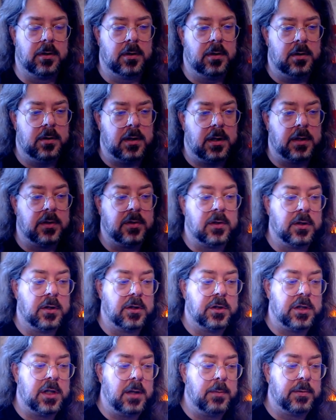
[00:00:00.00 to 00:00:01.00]
as good a
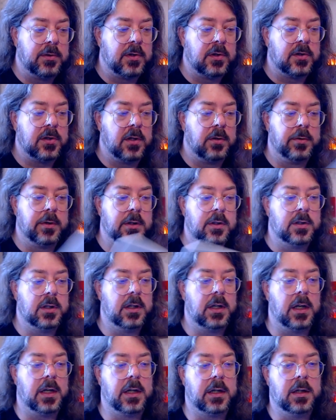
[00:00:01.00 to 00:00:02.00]
shape as it's going to
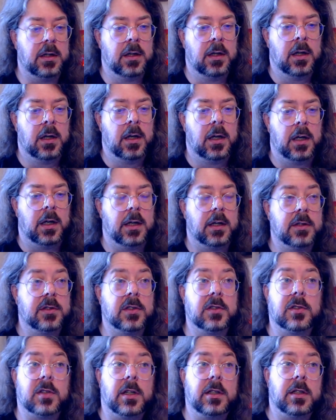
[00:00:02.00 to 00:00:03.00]
get. And
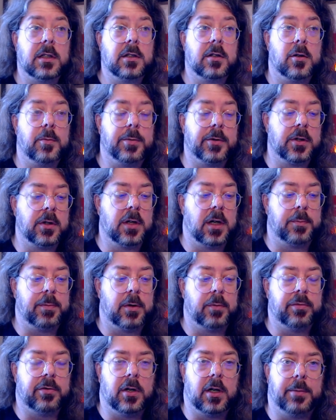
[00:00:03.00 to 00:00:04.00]
since I did open it up, I'll
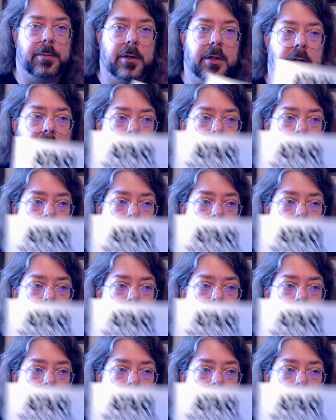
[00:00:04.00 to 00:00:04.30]
probably end up